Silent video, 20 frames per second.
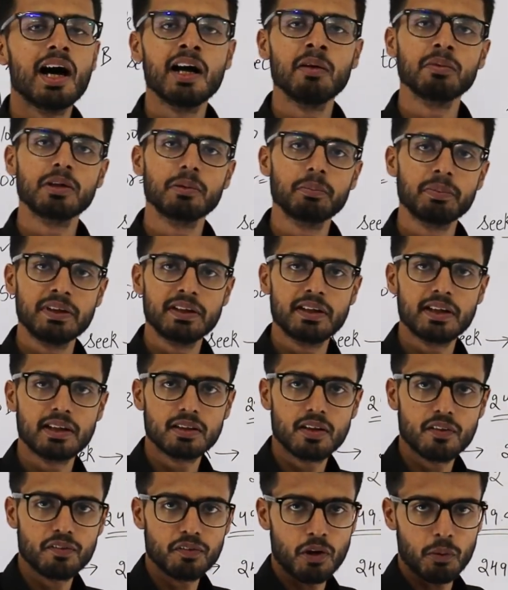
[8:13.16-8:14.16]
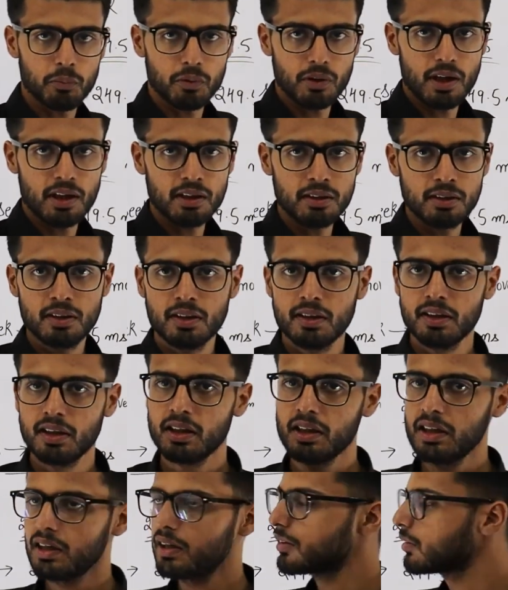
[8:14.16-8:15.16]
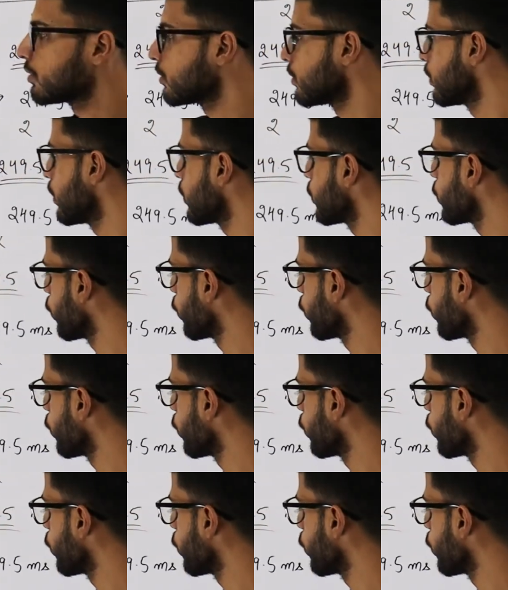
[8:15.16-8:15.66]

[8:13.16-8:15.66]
I am repeating the formula. It's the